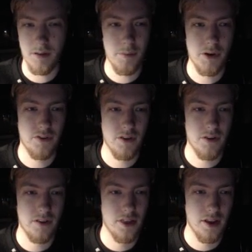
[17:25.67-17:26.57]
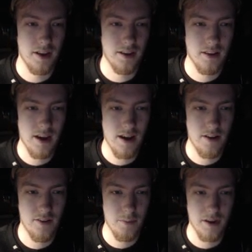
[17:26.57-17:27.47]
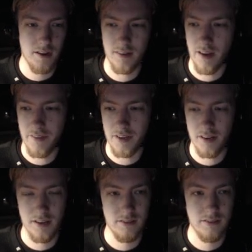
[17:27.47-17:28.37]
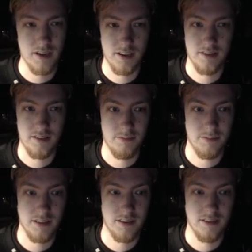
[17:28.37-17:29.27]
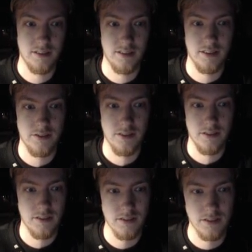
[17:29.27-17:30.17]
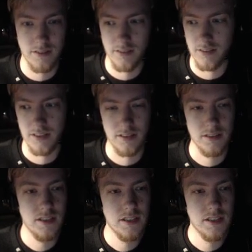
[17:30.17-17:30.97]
most of you think, yeah, it should be a 7, then I can just make it a 7 because hey,